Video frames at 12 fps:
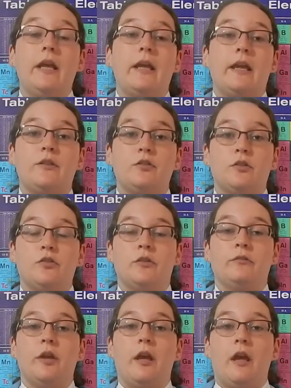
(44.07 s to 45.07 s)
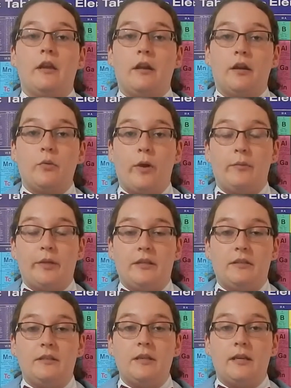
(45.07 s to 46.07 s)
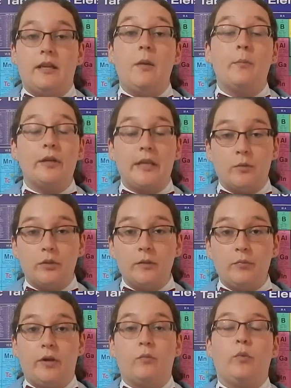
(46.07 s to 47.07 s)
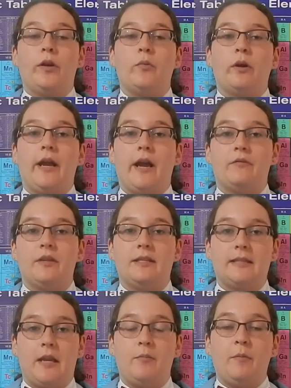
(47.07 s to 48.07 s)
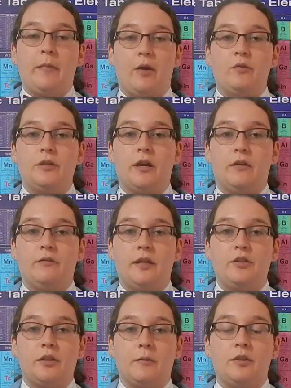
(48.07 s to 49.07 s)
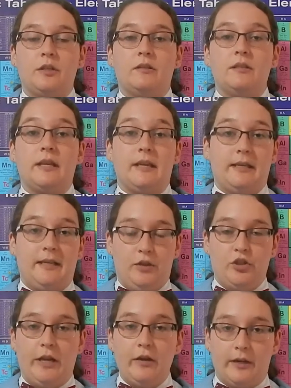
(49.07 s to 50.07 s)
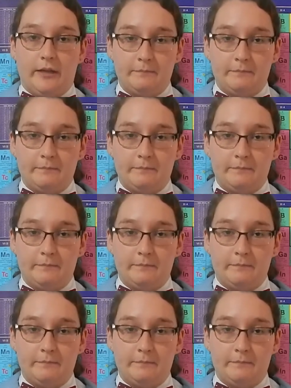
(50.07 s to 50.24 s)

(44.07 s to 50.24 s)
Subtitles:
in search of not a quiet place to study, but equilibrium, where you want to have the same amount of each substance in each area.